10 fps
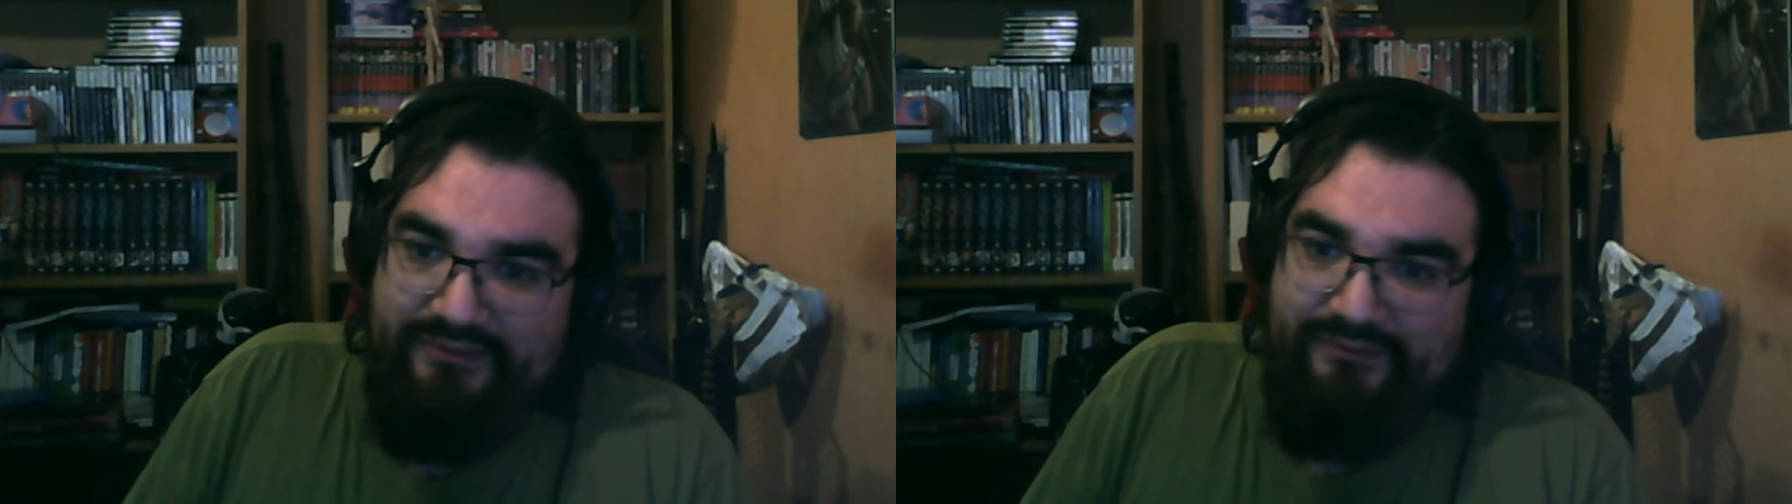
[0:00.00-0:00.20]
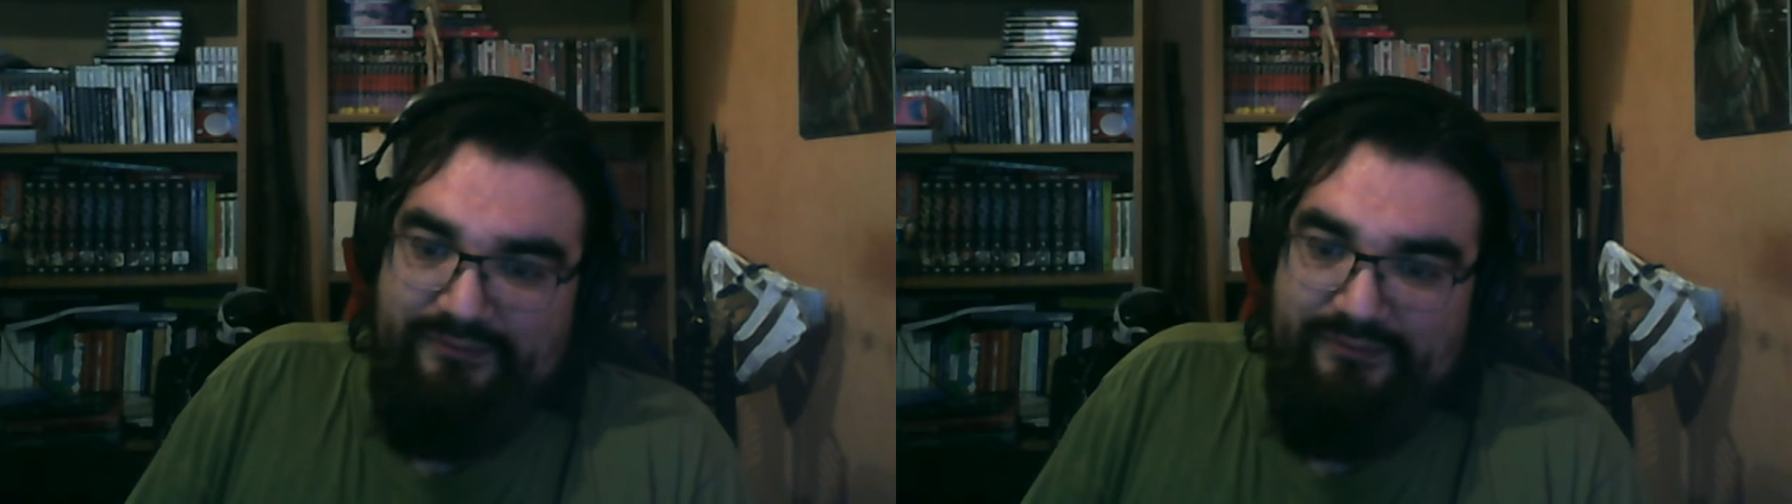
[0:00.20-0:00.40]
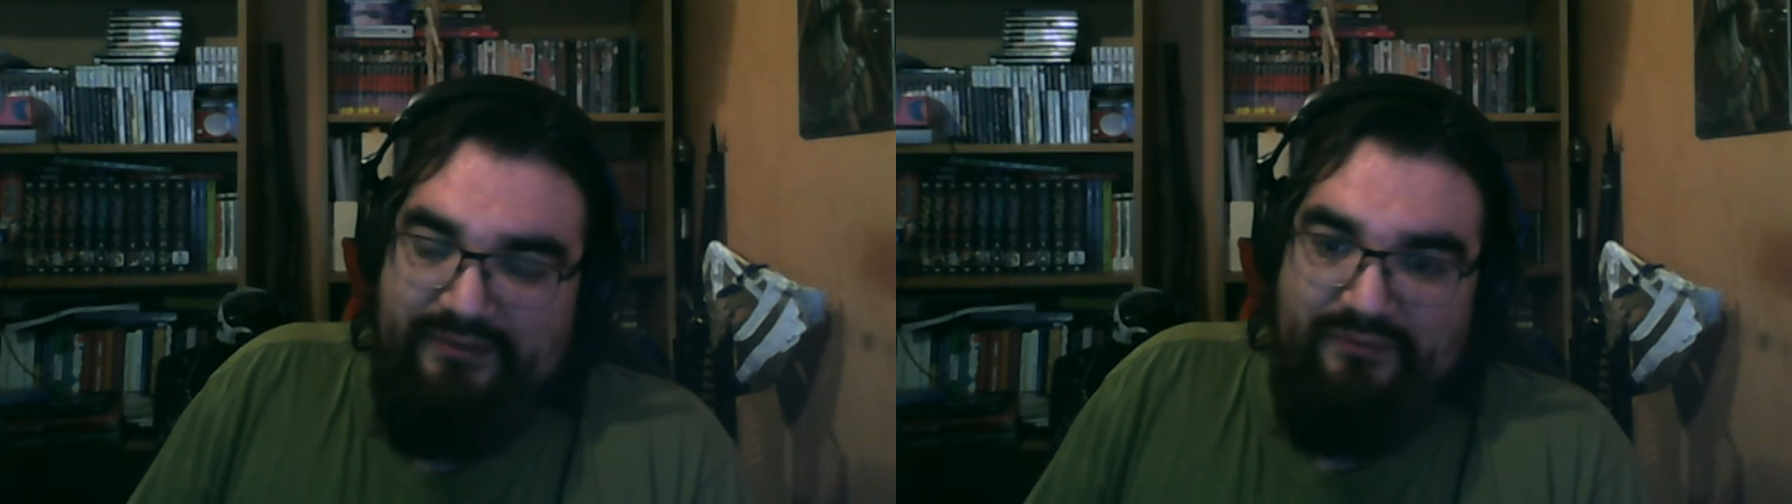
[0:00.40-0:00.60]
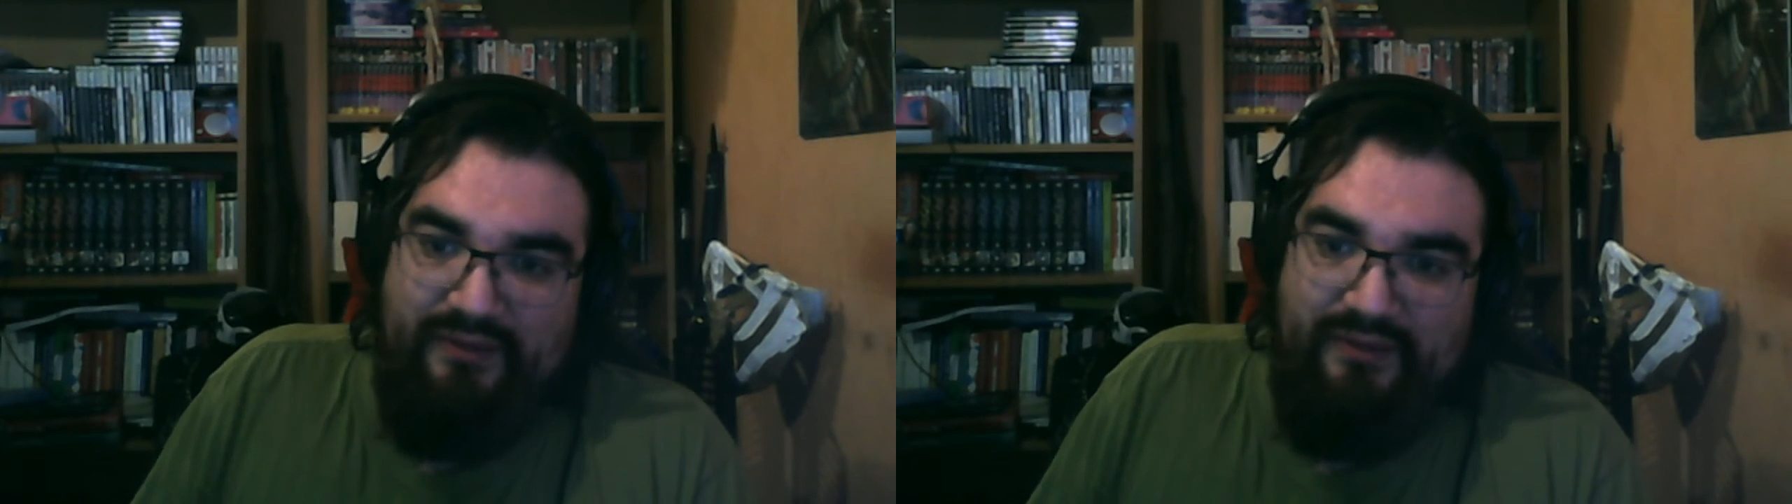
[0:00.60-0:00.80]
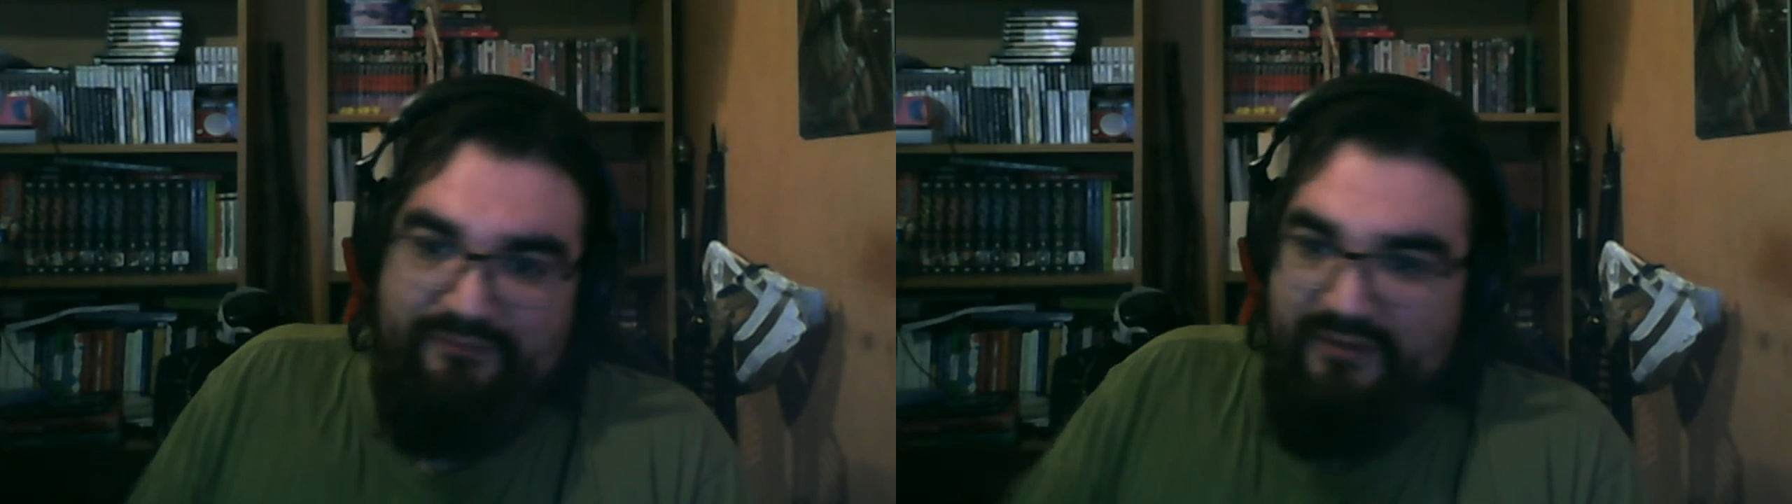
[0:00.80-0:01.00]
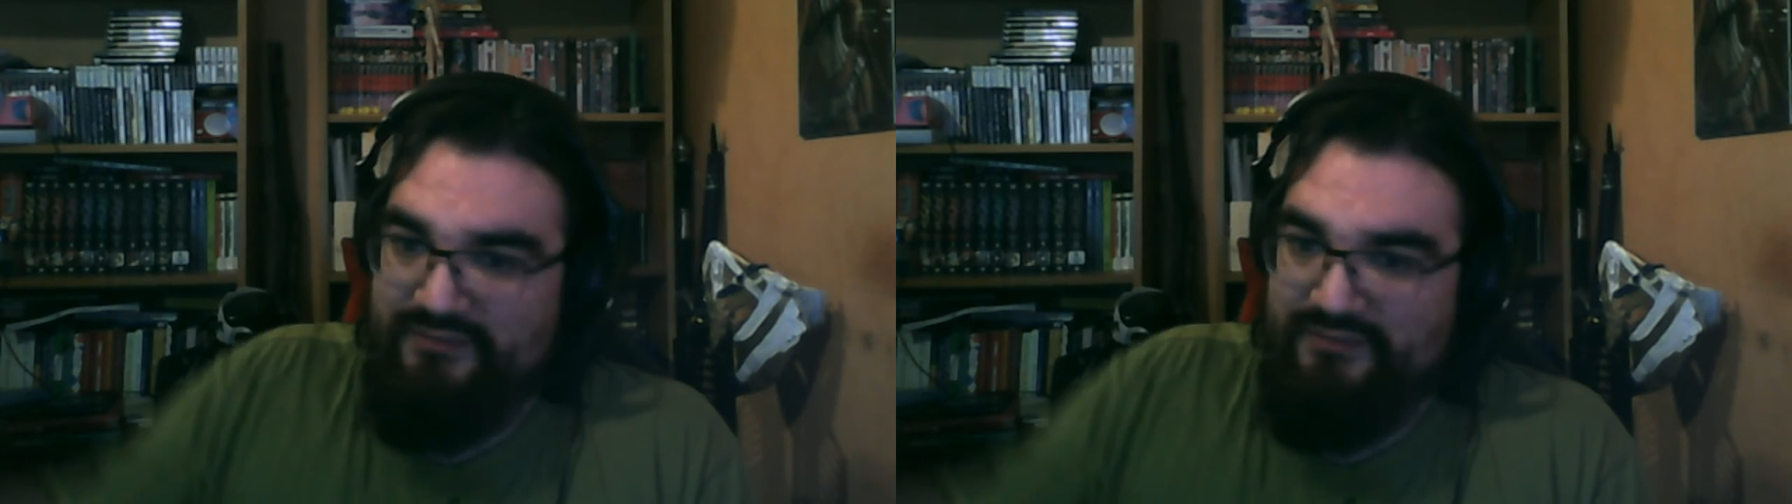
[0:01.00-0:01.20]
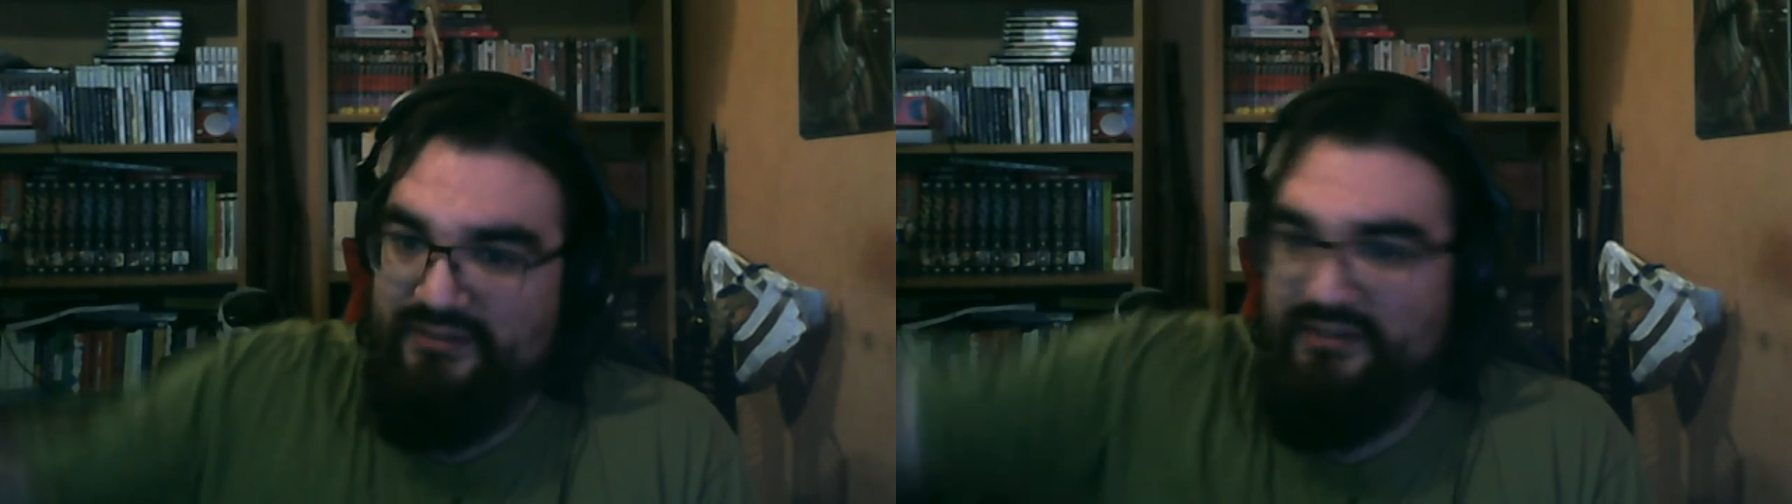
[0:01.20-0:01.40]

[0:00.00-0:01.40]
or 1000